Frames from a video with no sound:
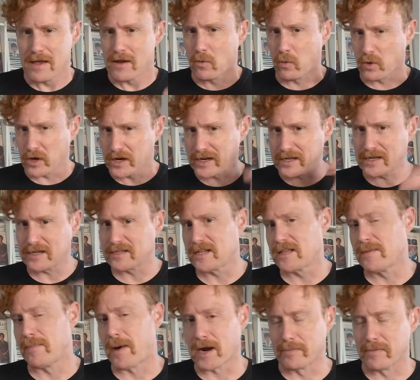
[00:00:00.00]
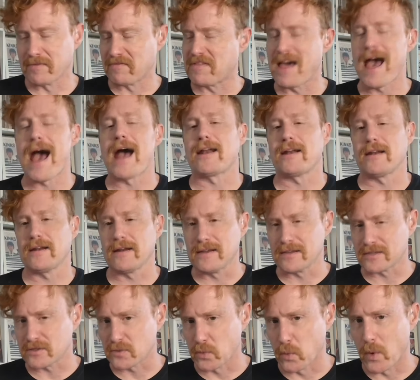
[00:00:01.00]
We're going to get to the bottom of that
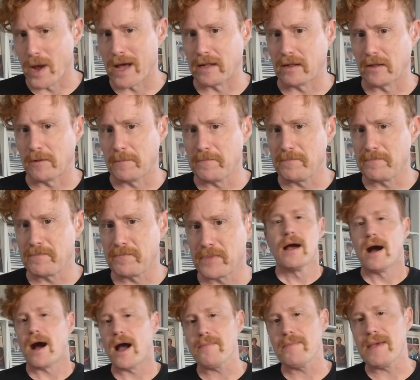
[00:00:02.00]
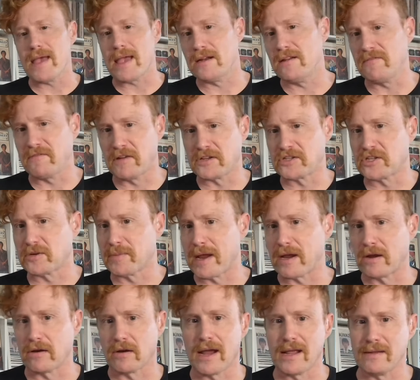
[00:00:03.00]
as well. I'm Andy
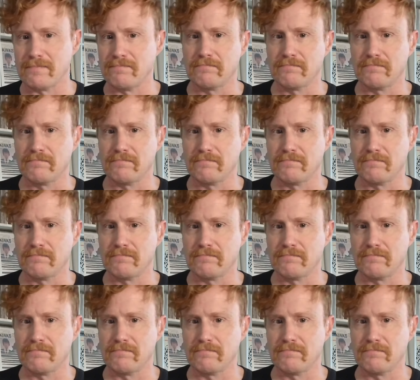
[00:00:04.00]
Fenstermaker, and